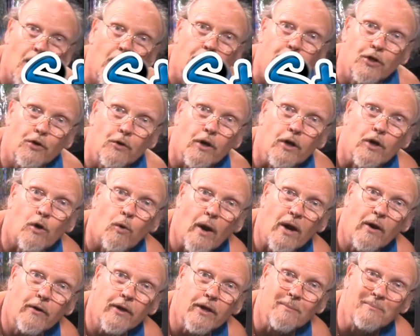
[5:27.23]
Your
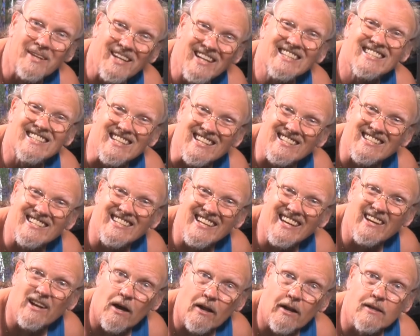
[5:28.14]
aquarium needs to
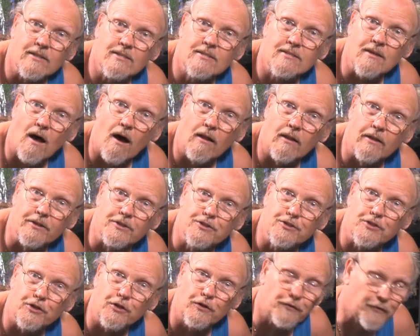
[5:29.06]
sit on a solid
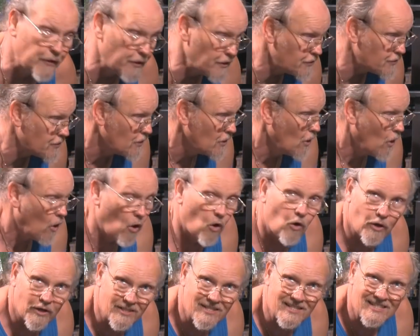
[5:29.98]
surface
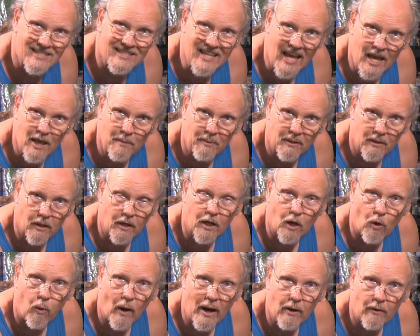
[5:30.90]
or a stable
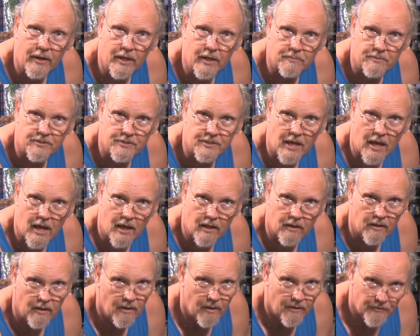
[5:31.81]
aquarium
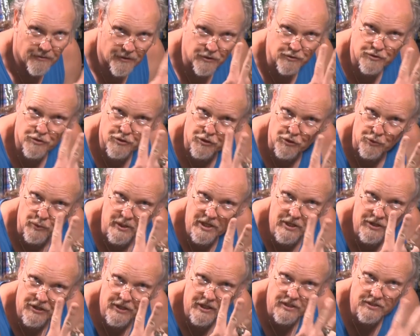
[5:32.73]
stand. There's
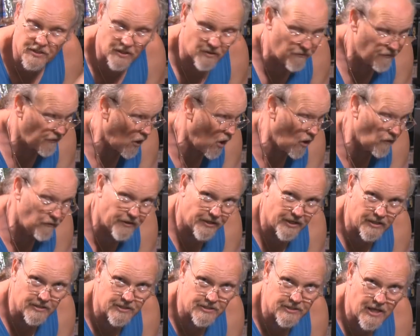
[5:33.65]
3 things involved in
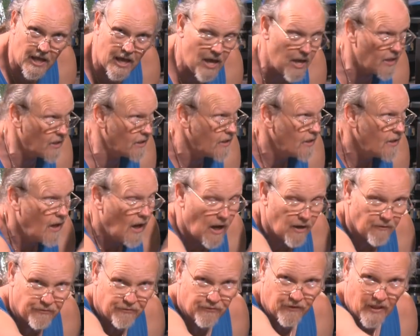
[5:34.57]
a stand:
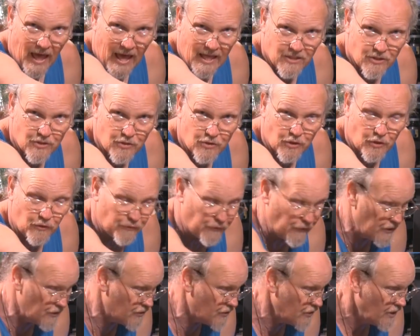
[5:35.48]
a flat
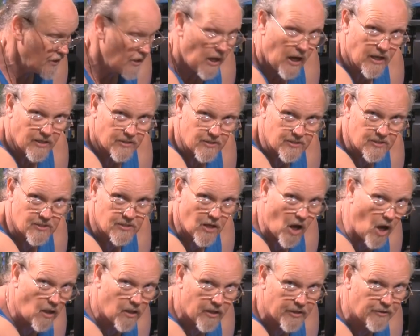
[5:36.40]
surface, a
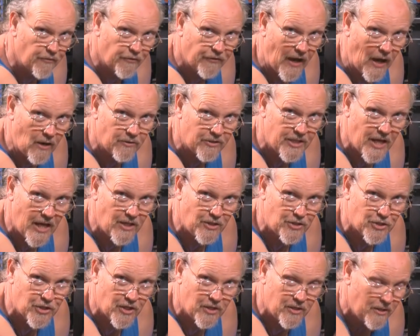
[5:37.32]
solid
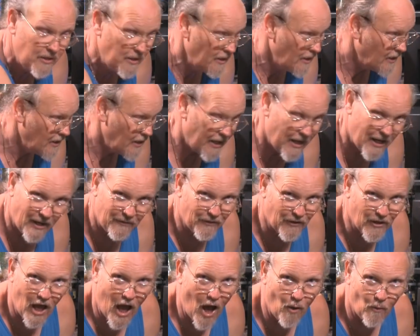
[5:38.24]
foundation, and I
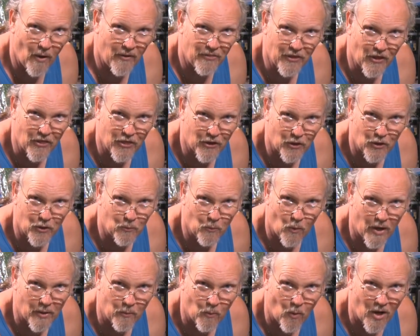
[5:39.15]
forgot what the third
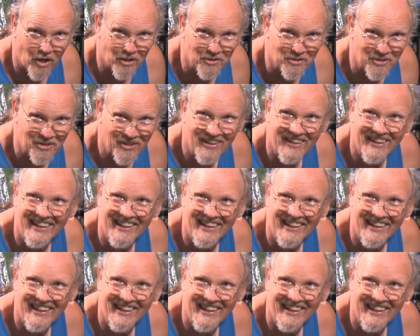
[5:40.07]
one was.